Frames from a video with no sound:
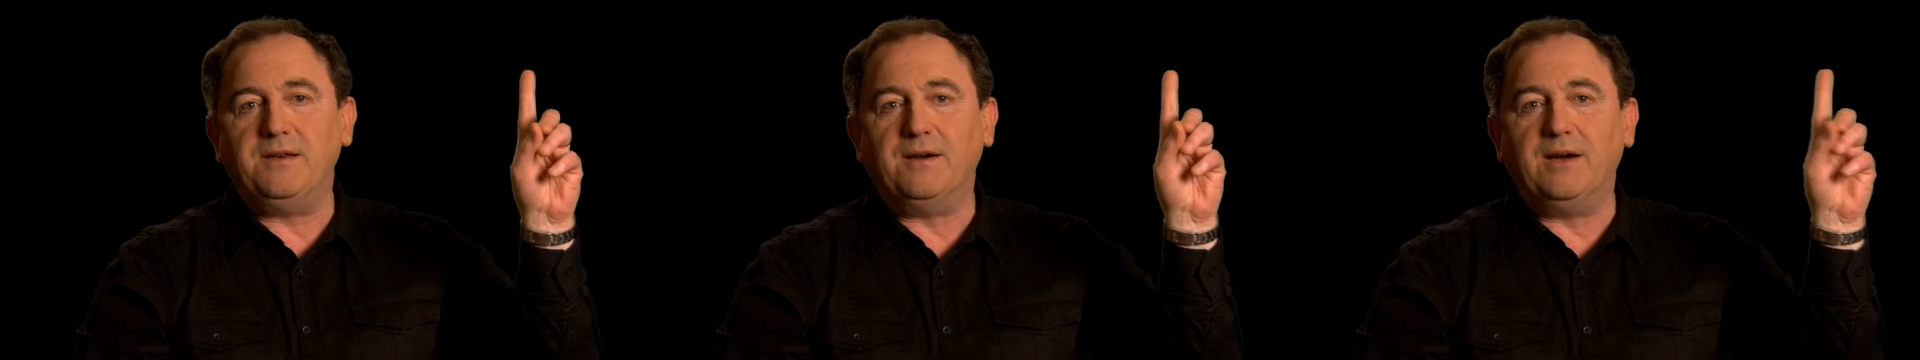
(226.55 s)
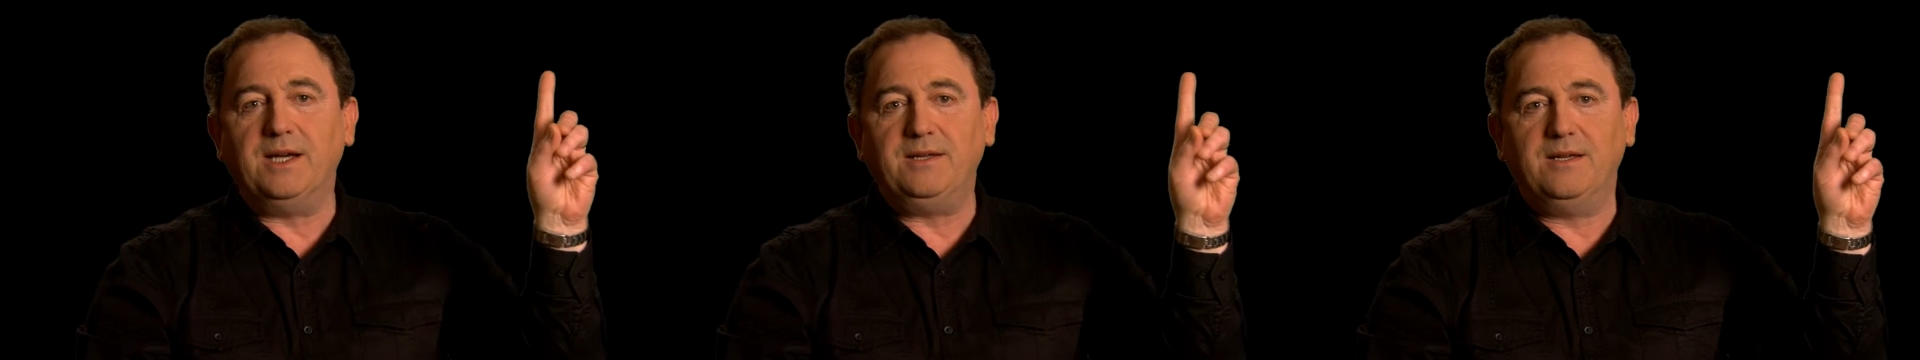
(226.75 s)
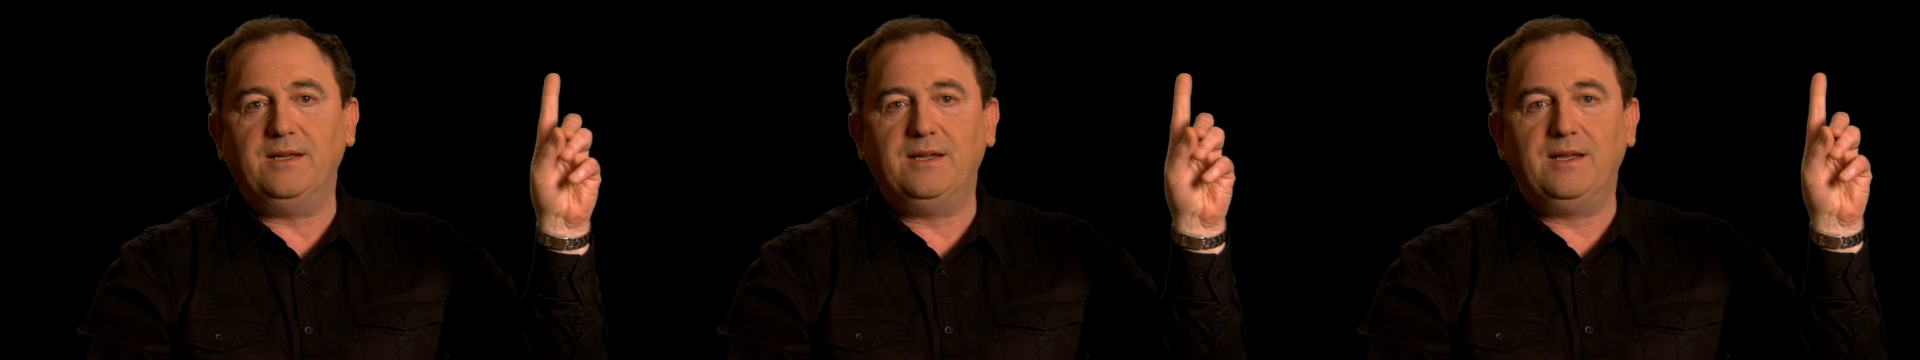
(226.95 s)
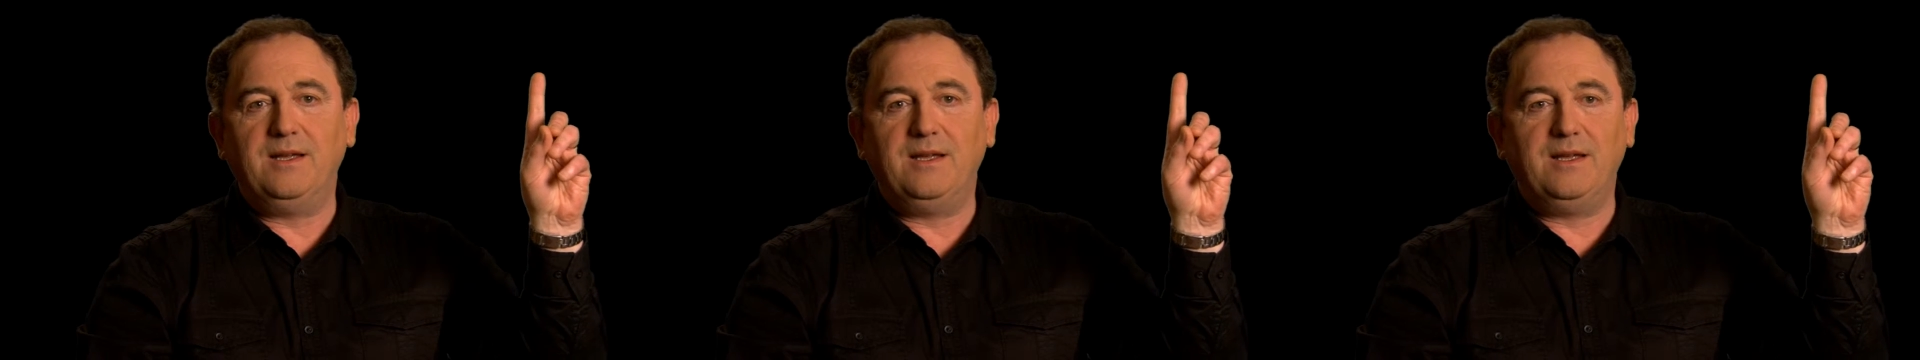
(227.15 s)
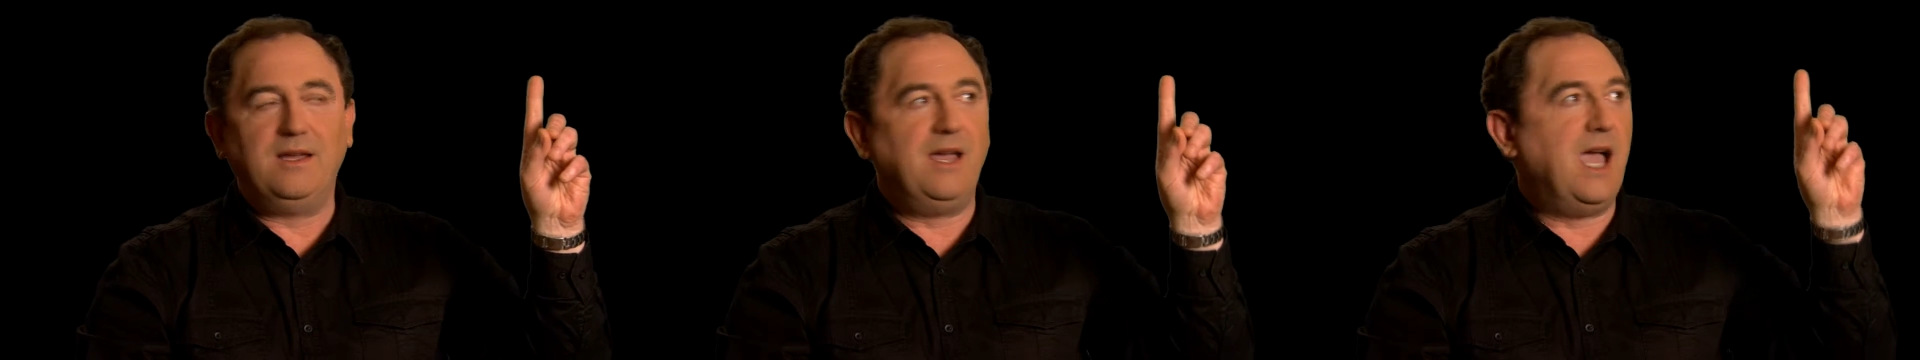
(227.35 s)
dart
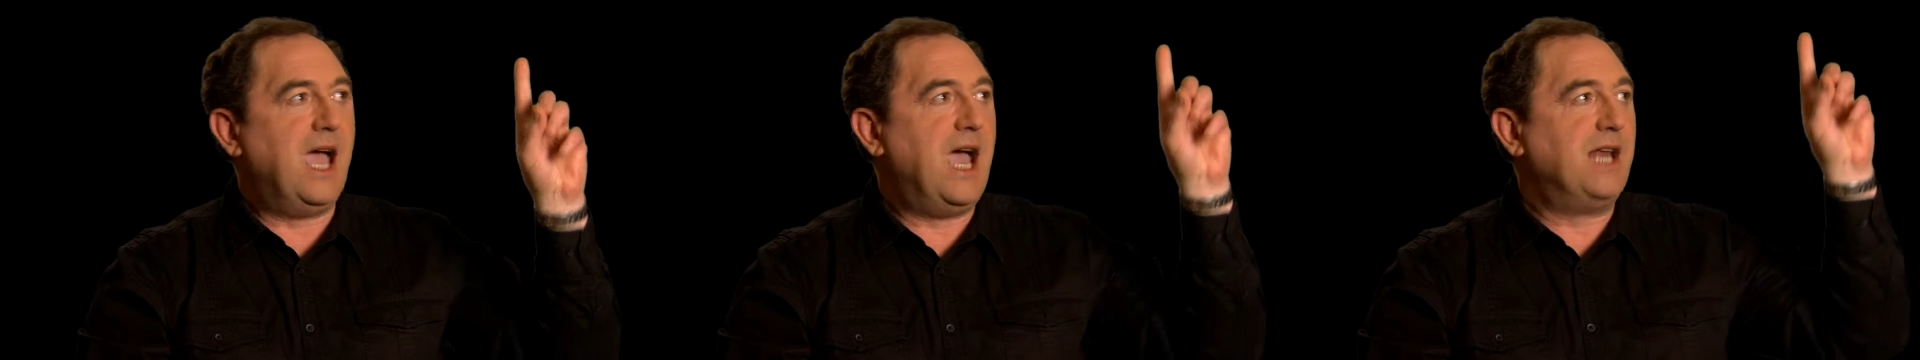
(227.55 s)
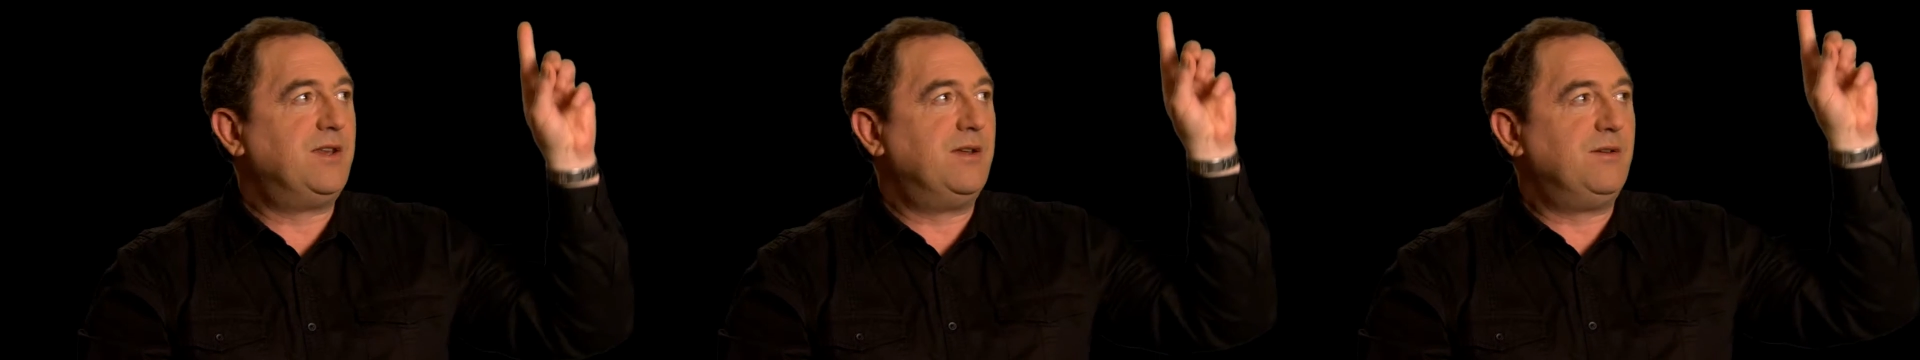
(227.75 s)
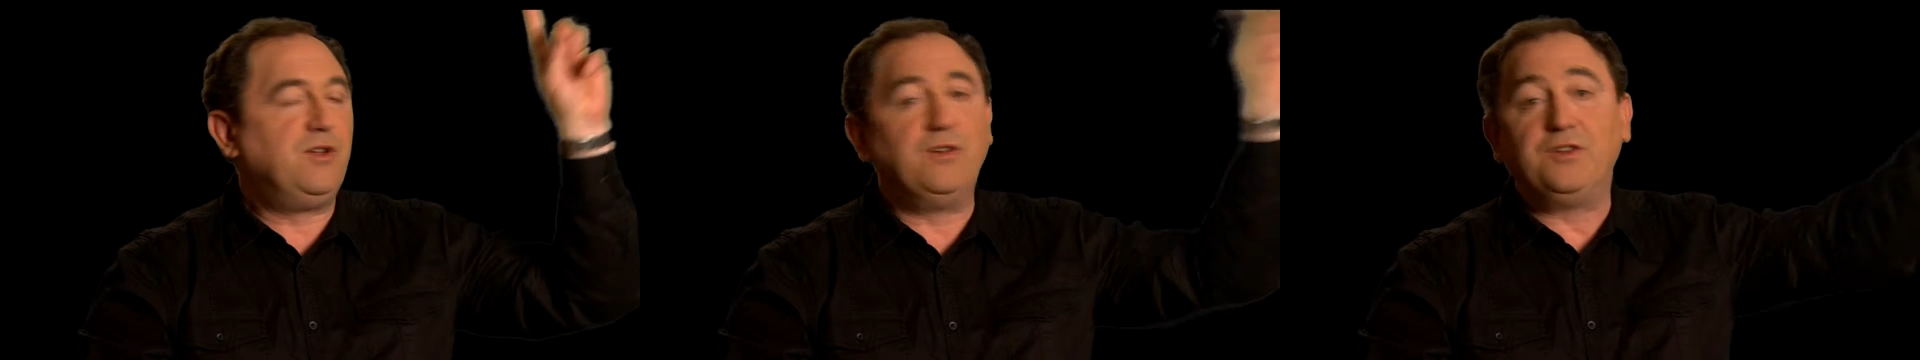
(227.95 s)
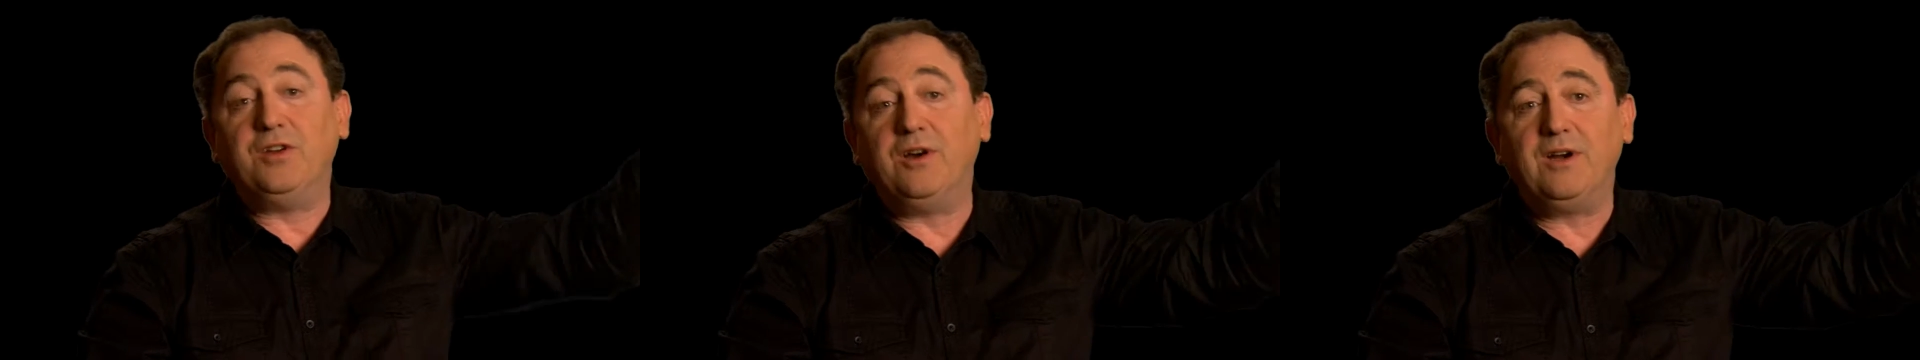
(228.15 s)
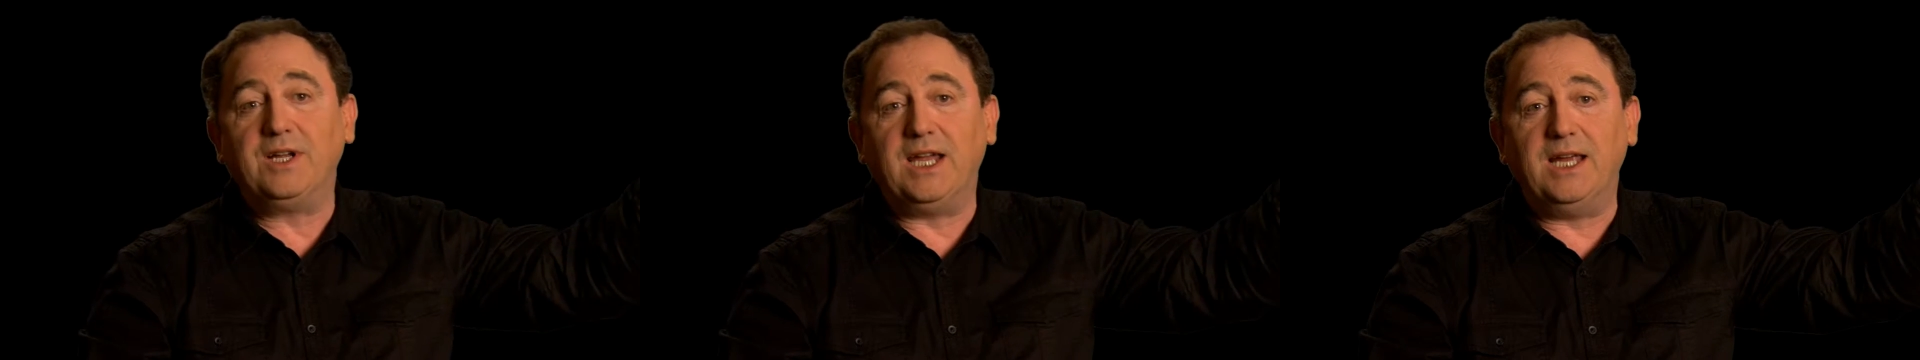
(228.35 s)
at your
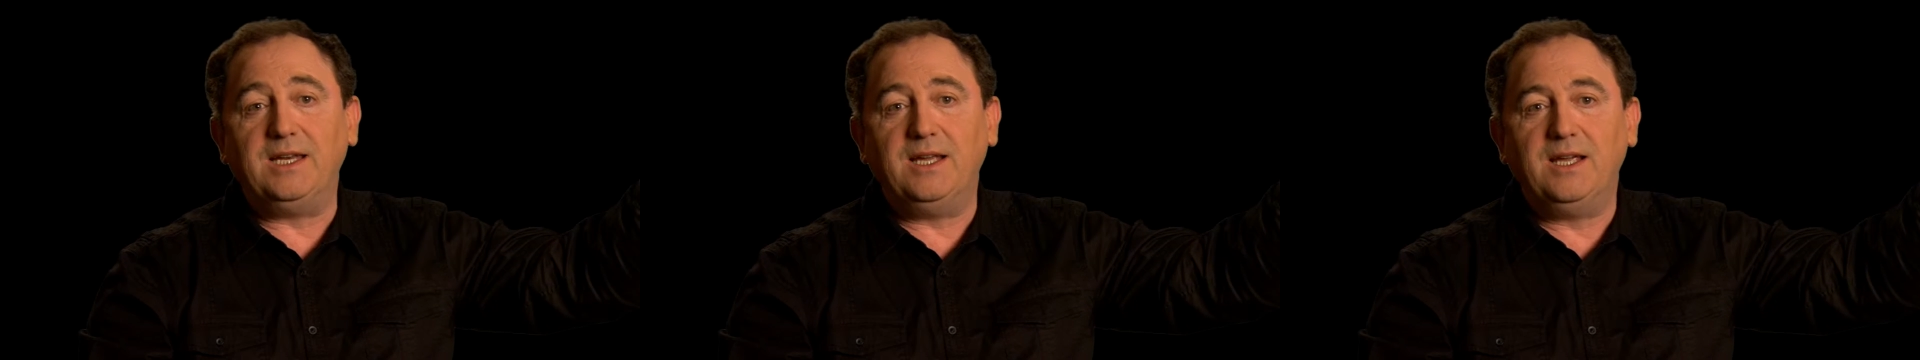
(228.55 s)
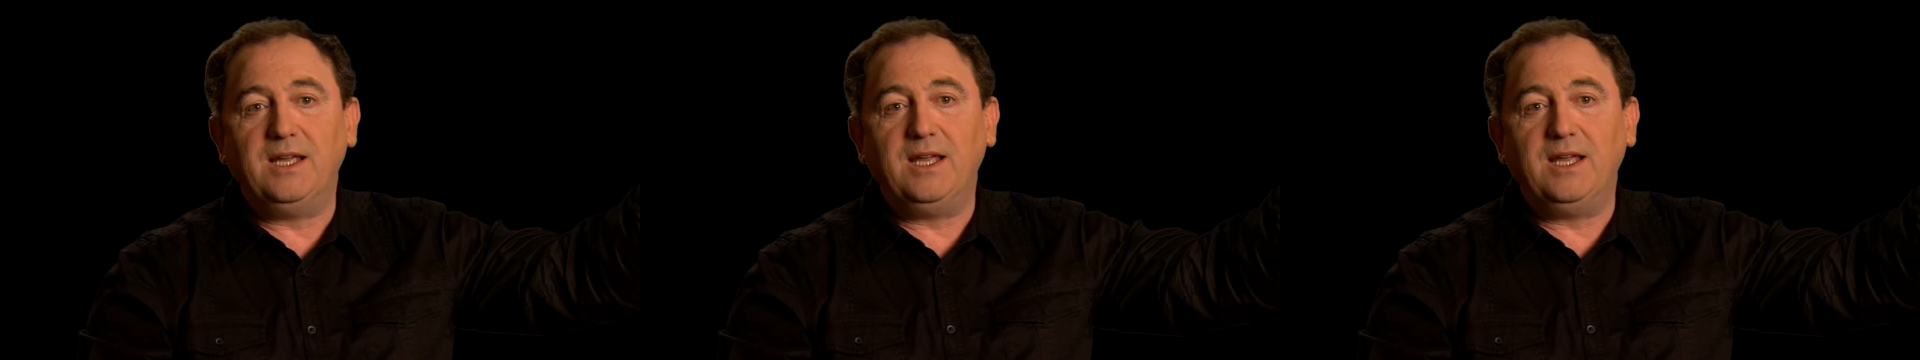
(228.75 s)
target.